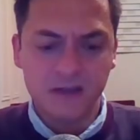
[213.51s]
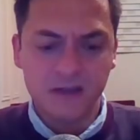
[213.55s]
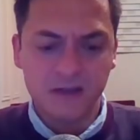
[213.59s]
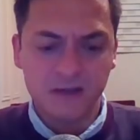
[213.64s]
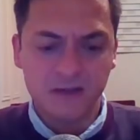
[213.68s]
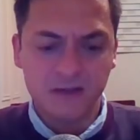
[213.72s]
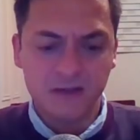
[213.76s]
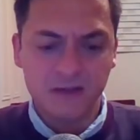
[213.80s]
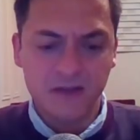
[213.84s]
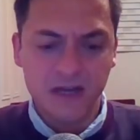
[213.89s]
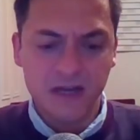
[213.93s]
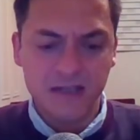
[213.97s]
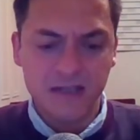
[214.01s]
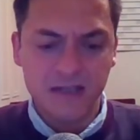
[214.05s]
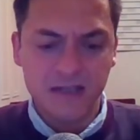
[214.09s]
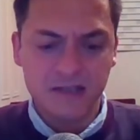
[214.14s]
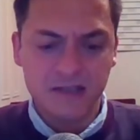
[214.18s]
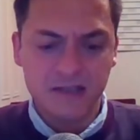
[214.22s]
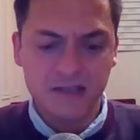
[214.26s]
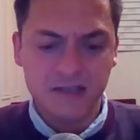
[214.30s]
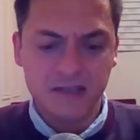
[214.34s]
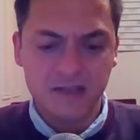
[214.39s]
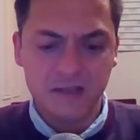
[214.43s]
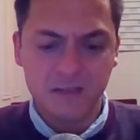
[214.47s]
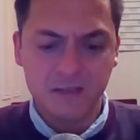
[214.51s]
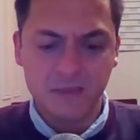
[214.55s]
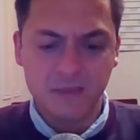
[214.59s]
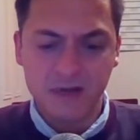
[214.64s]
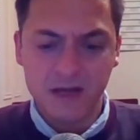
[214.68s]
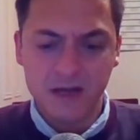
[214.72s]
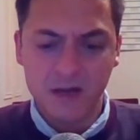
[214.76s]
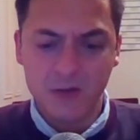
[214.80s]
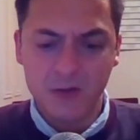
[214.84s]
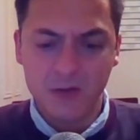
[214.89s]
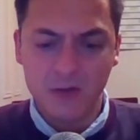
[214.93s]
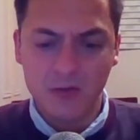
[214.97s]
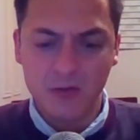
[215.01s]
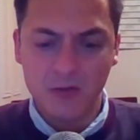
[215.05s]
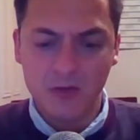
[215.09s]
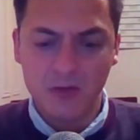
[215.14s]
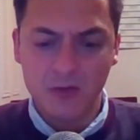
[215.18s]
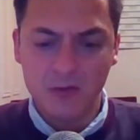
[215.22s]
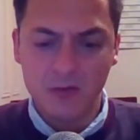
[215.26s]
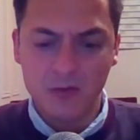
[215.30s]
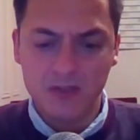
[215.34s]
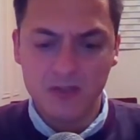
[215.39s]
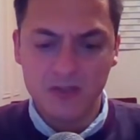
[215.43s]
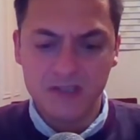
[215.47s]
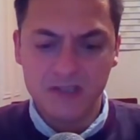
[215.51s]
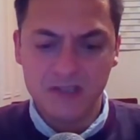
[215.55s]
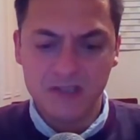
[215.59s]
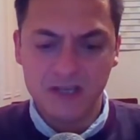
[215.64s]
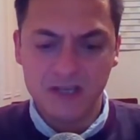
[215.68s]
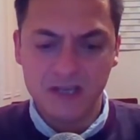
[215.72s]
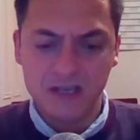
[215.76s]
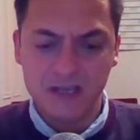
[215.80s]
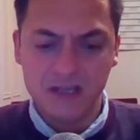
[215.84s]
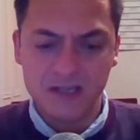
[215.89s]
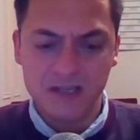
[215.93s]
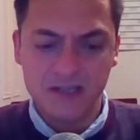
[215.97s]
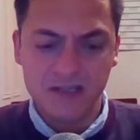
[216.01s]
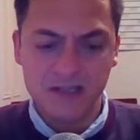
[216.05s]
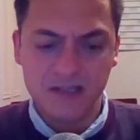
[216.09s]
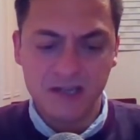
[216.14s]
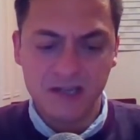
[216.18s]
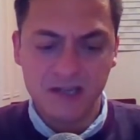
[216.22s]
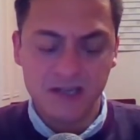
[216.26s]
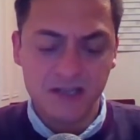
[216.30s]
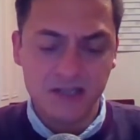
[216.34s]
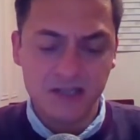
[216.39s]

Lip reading: that's about all I want to say at this stage.